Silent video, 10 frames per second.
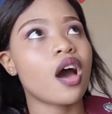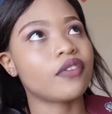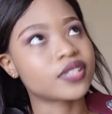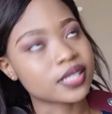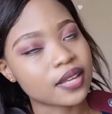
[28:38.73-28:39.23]

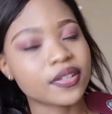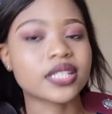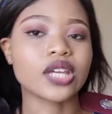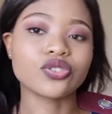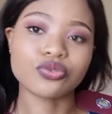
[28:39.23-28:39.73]
After 7
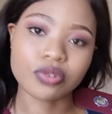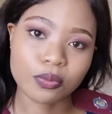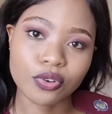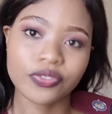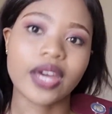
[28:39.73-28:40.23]
days, you
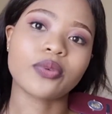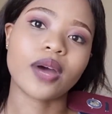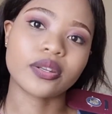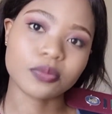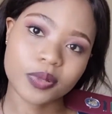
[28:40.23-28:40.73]
remove that
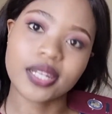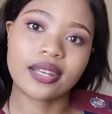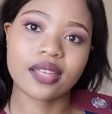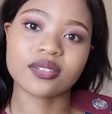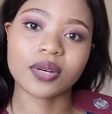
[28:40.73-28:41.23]
one, you put
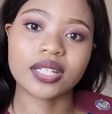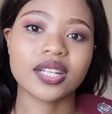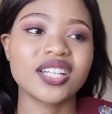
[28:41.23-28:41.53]
another one.